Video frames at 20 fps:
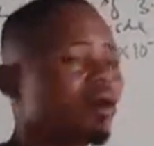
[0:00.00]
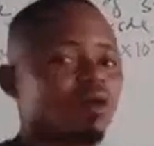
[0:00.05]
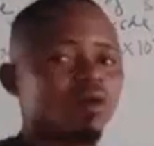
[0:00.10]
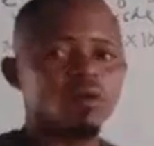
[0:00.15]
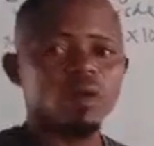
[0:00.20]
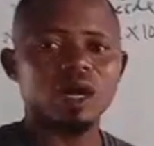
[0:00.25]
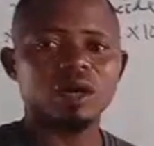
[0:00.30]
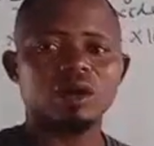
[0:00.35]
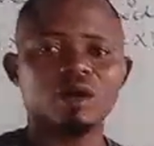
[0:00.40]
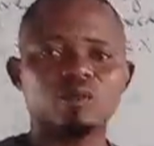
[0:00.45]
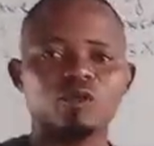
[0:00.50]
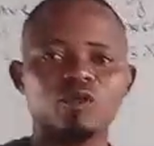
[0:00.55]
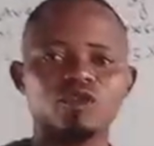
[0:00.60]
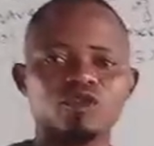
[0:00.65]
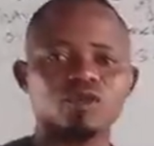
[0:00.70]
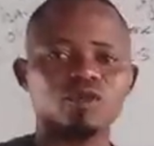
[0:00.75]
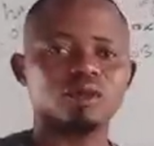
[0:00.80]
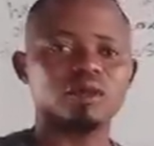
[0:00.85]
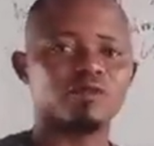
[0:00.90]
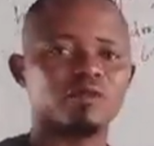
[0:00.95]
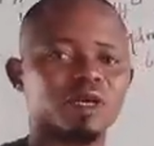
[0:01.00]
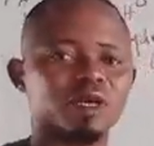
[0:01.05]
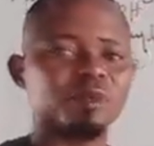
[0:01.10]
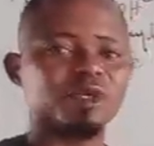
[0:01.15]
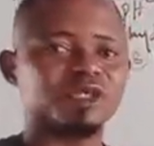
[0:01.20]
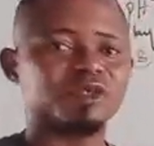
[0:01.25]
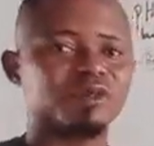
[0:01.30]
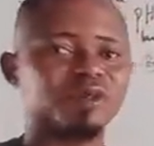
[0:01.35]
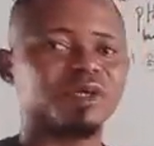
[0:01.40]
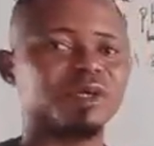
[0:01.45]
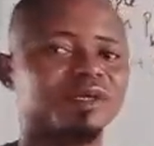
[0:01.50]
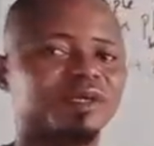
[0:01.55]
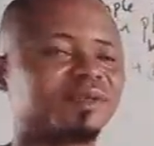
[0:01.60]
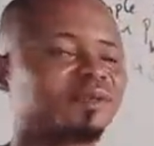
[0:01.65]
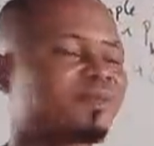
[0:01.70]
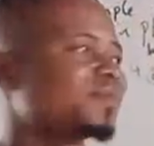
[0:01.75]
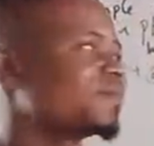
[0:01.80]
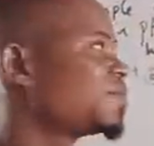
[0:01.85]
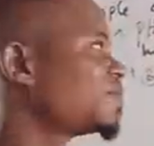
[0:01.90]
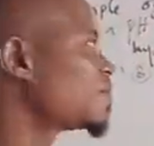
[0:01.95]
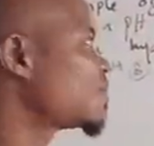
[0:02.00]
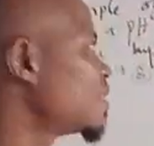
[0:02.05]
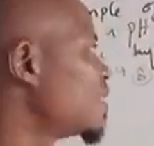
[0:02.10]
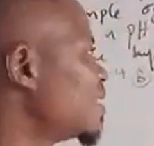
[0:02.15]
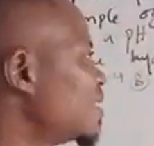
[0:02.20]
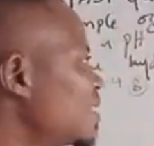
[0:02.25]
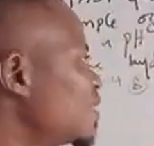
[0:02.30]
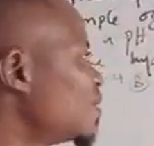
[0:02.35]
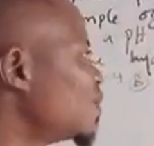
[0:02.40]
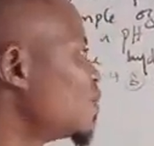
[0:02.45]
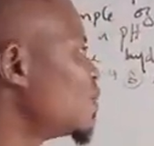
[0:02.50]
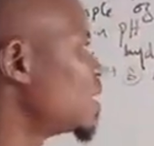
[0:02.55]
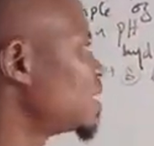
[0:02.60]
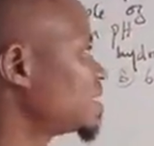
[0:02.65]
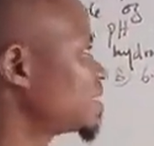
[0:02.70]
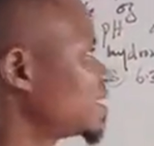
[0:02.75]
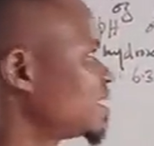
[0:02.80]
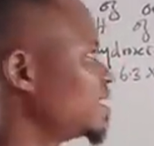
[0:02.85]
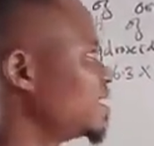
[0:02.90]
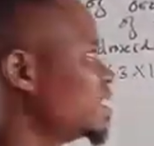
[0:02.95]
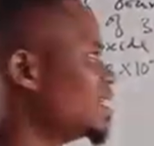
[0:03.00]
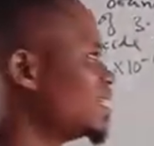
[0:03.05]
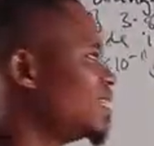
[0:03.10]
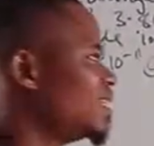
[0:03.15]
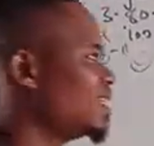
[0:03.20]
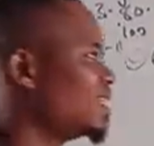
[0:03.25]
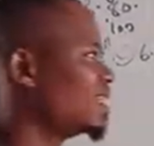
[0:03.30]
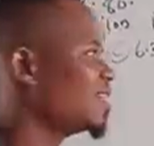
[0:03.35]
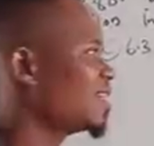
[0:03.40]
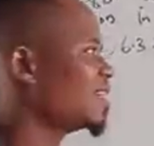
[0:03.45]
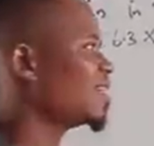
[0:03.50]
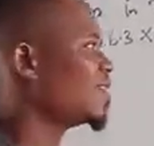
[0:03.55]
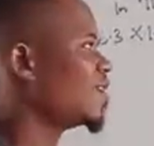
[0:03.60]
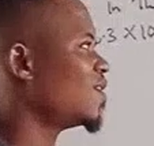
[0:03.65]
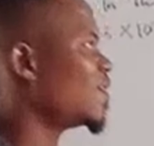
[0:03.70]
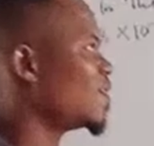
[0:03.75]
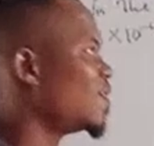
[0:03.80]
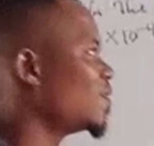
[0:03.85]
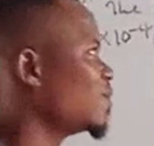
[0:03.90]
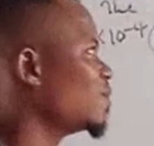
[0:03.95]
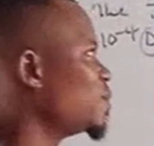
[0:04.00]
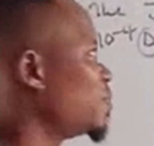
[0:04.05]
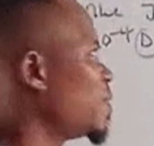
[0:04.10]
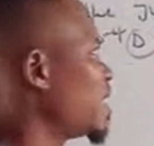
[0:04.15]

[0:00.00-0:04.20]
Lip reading: welcome to School of Chemistry. We are still on